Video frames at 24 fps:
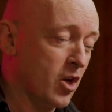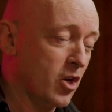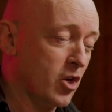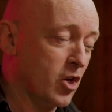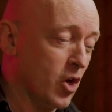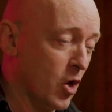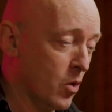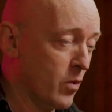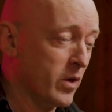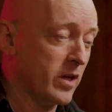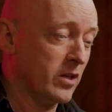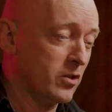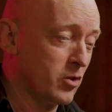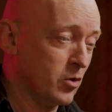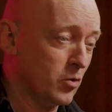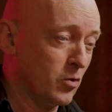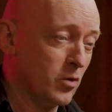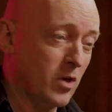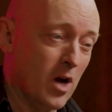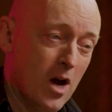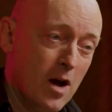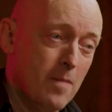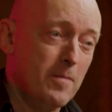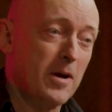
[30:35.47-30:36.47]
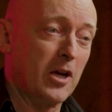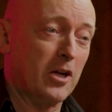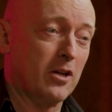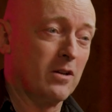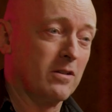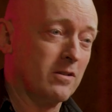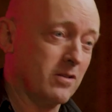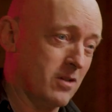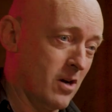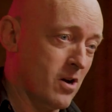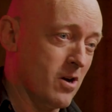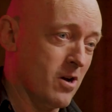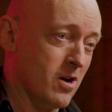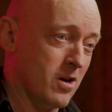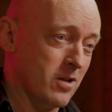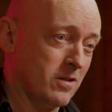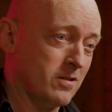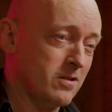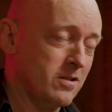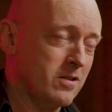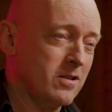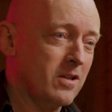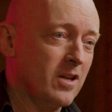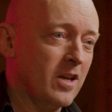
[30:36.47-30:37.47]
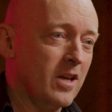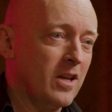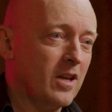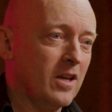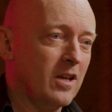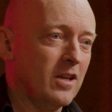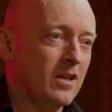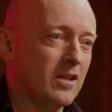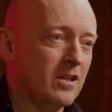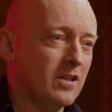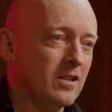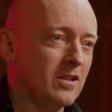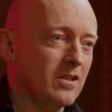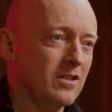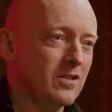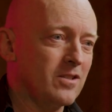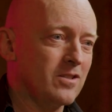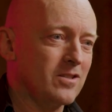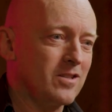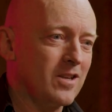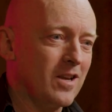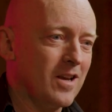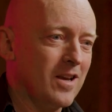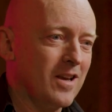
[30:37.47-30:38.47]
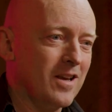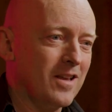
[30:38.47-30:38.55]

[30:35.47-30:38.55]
going to comic cons is